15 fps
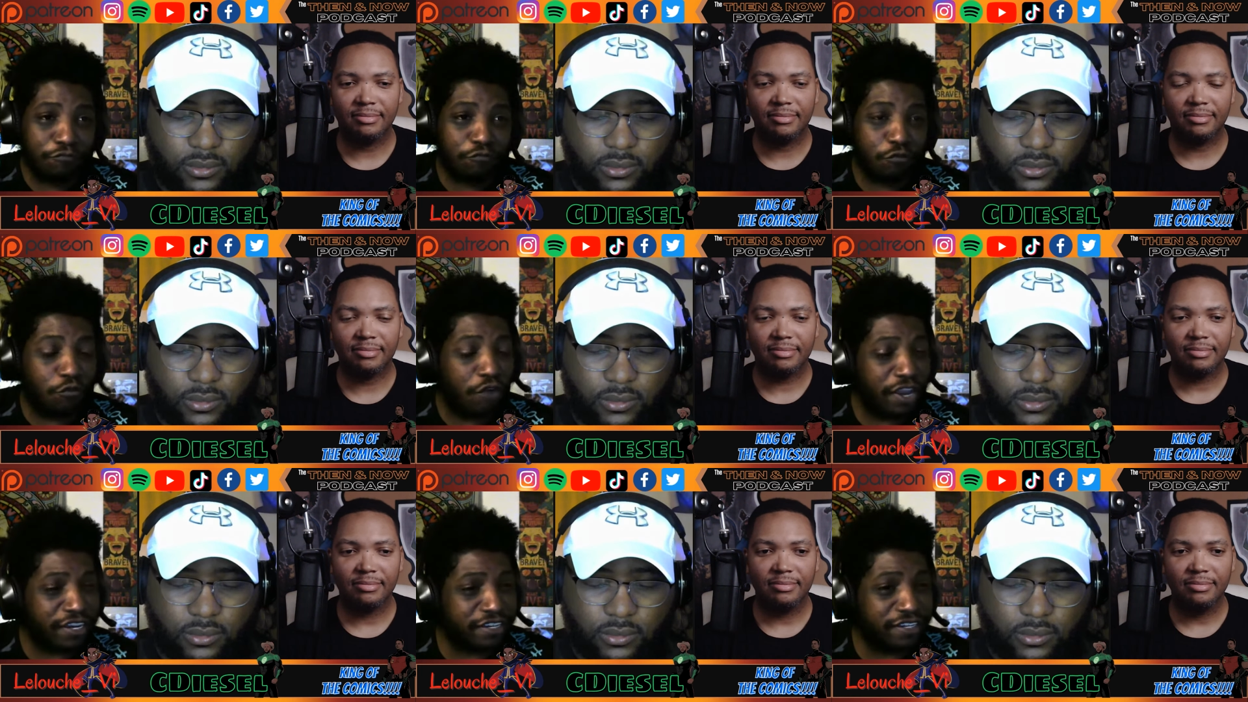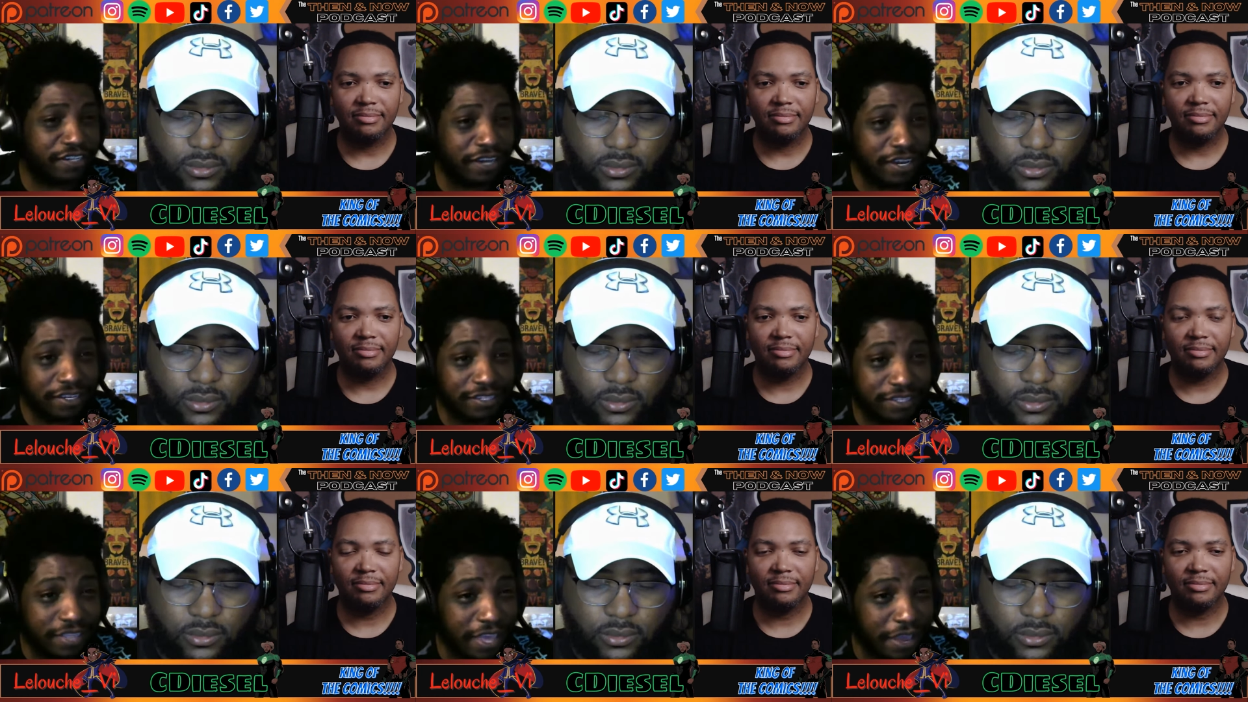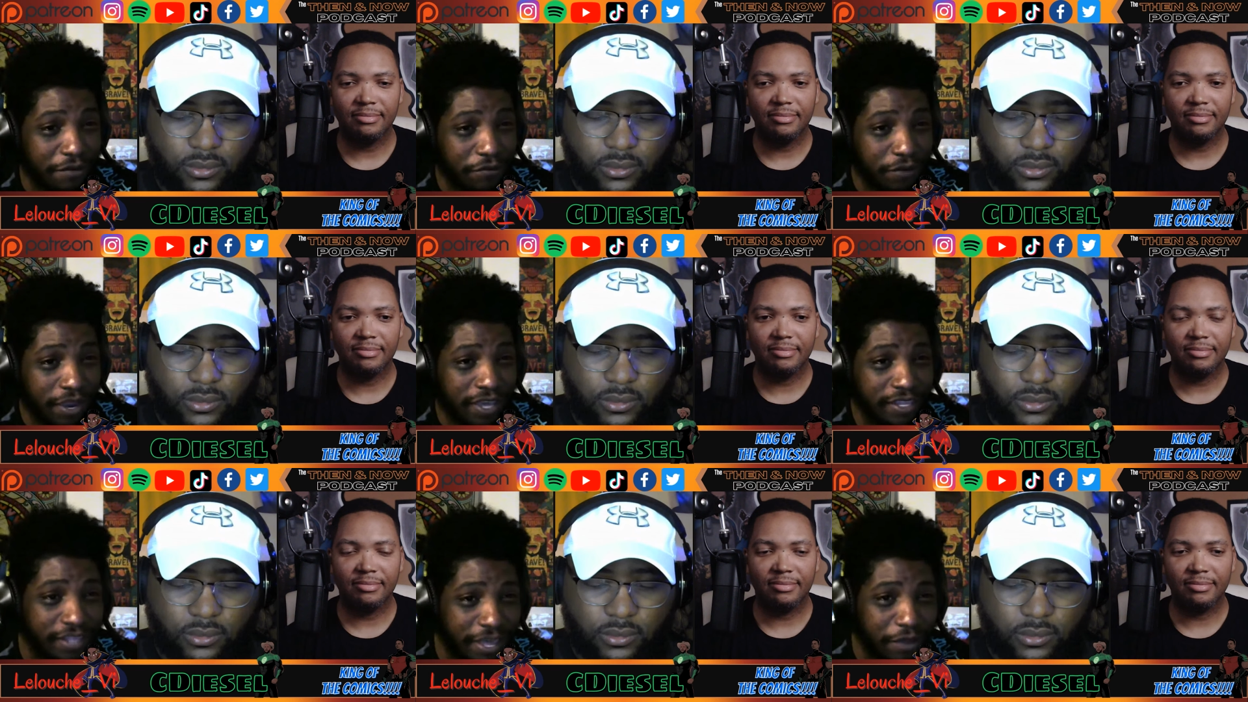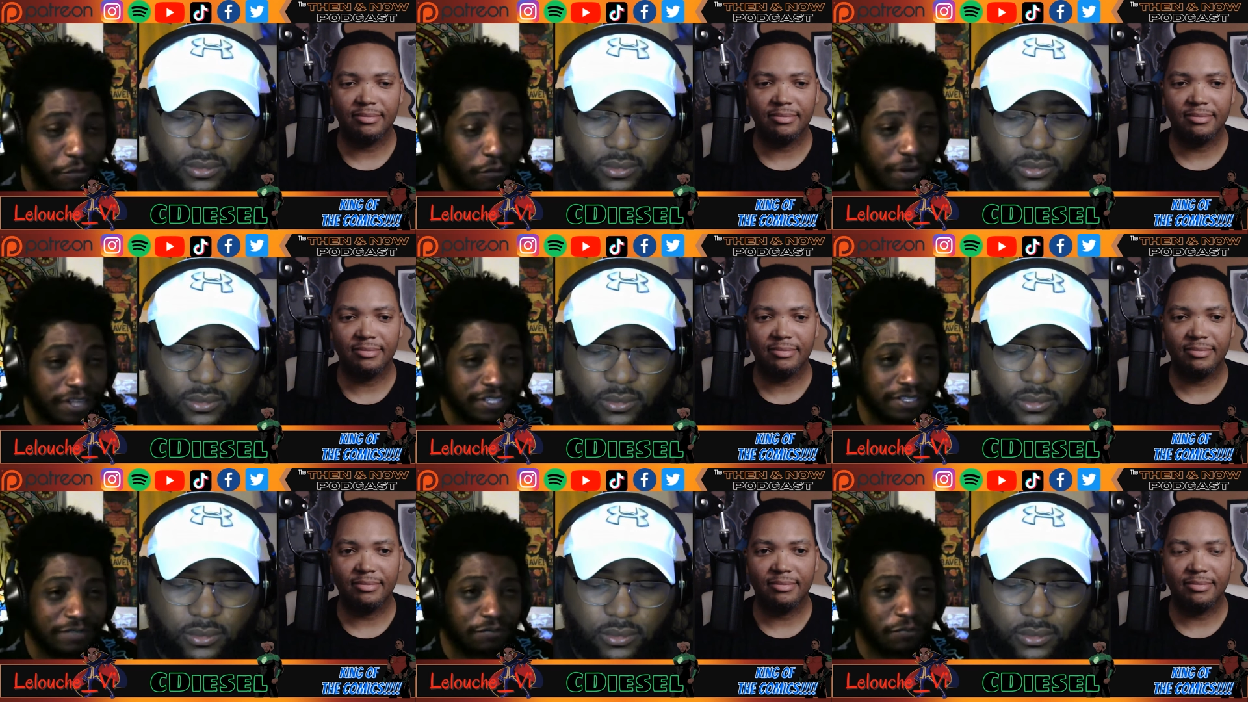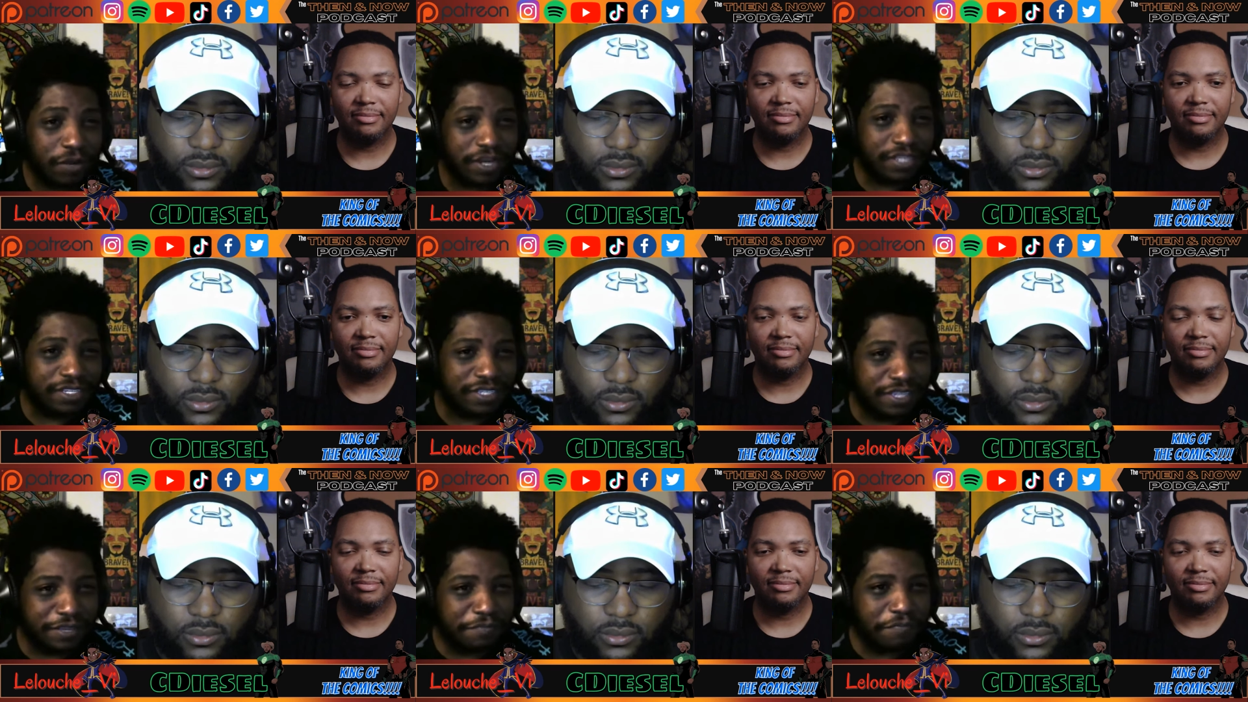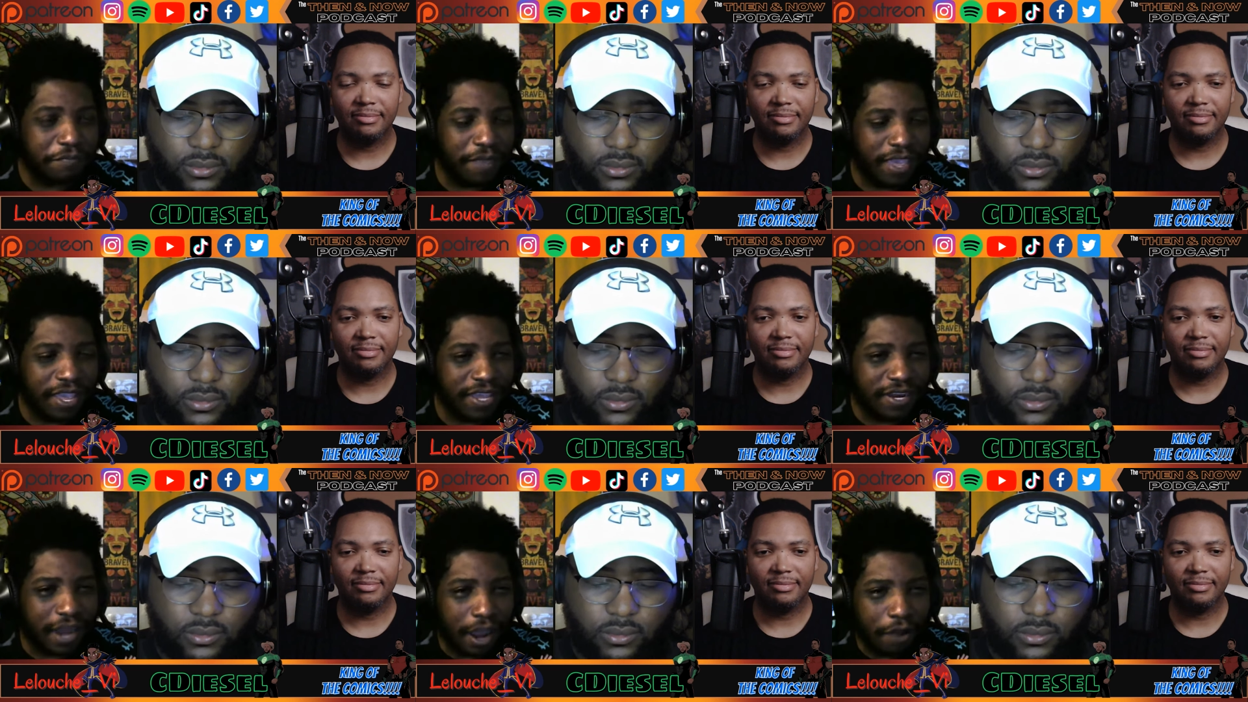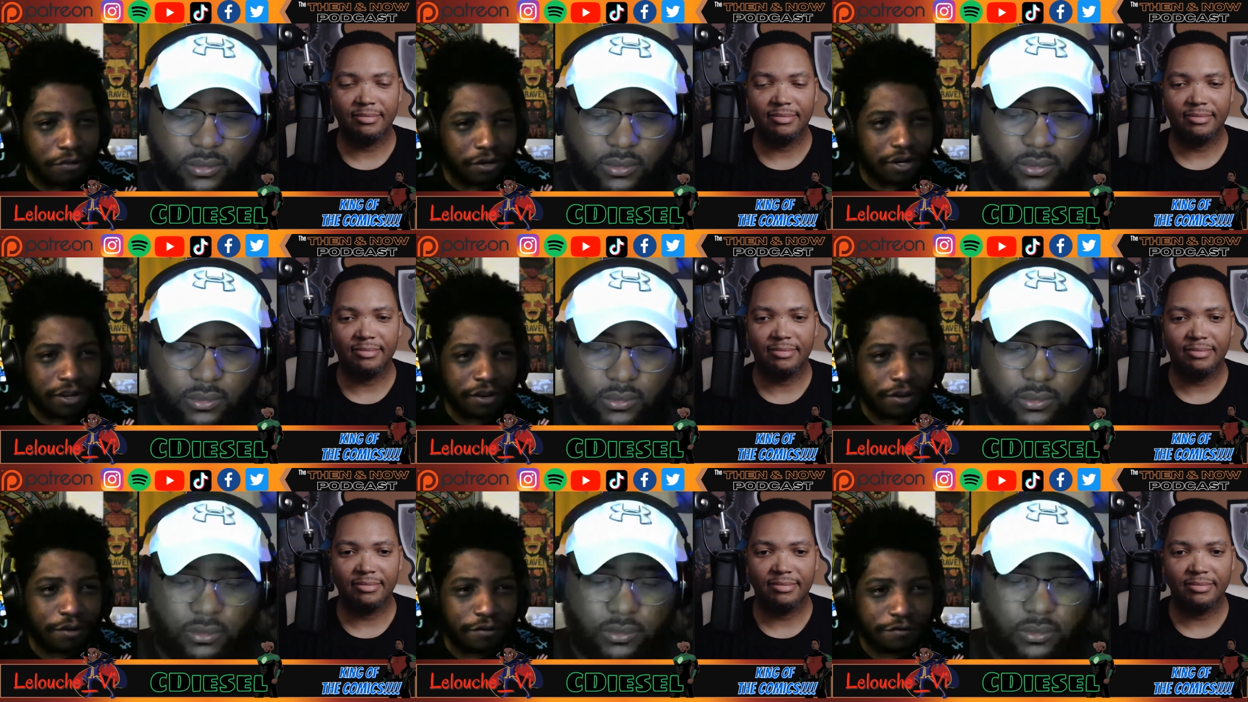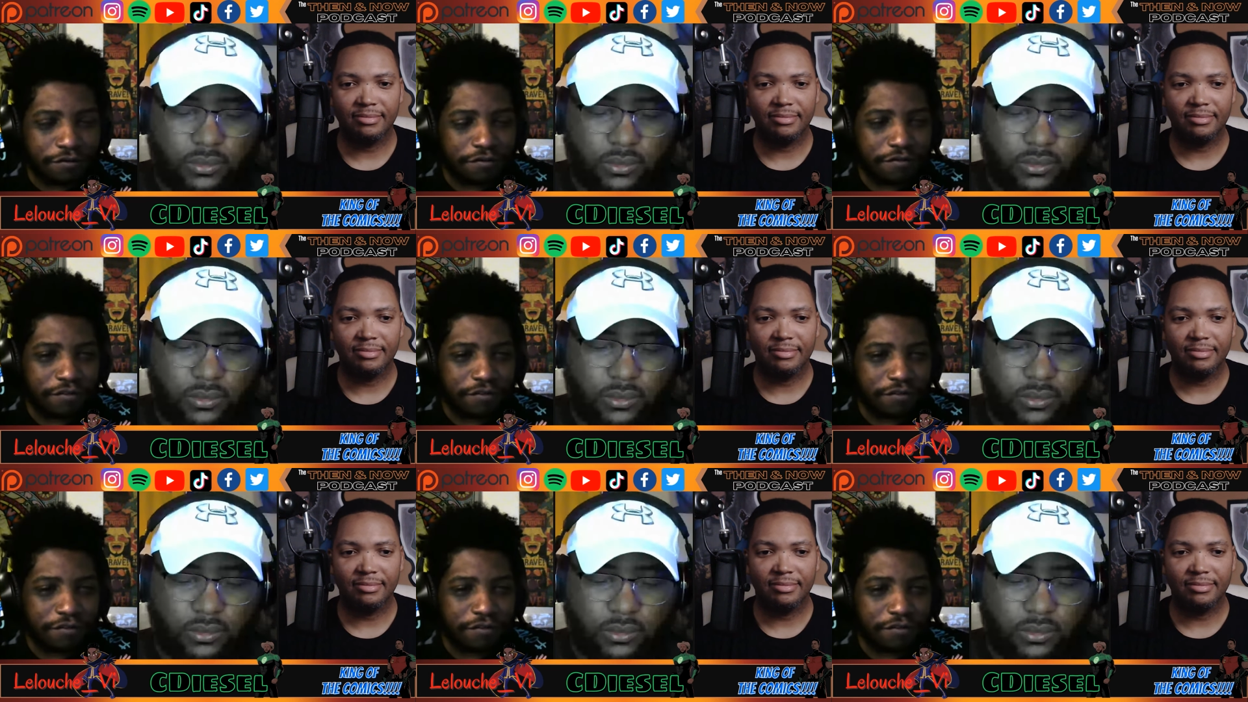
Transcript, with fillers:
Speaker 1: what does that, right? Like, what is what is it made out of?